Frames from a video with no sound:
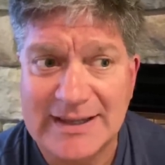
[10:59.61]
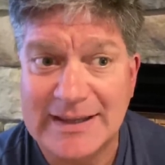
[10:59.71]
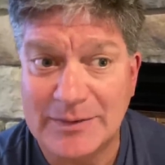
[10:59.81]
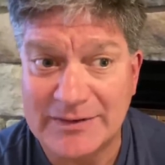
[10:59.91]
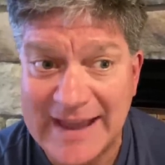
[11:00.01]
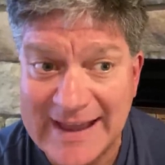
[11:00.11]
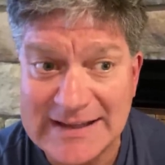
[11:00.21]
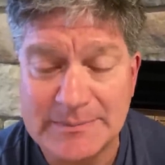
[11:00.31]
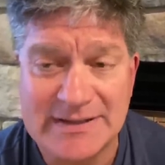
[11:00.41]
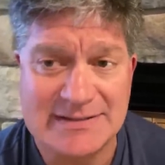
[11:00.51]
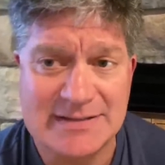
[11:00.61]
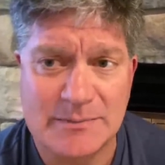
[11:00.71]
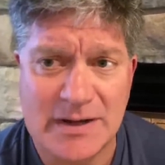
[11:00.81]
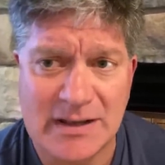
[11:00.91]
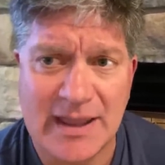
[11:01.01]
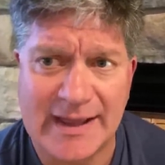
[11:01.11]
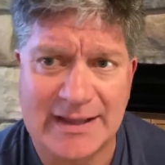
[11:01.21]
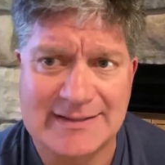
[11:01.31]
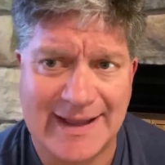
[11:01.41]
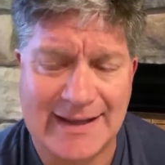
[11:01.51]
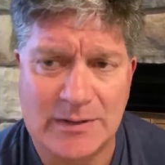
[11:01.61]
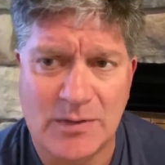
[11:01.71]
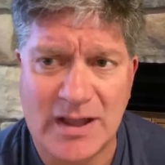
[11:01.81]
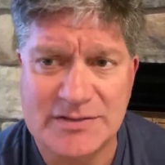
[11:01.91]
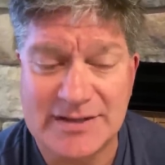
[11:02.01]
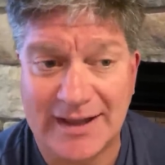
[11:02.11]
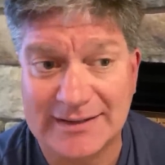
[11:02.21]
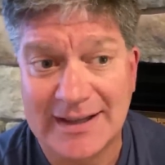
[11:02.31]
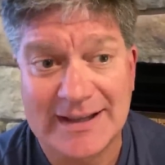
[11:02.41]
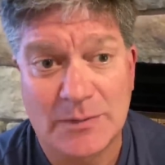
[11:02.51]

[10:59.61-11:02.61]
It would have had to be somebody like Danny Rothschild.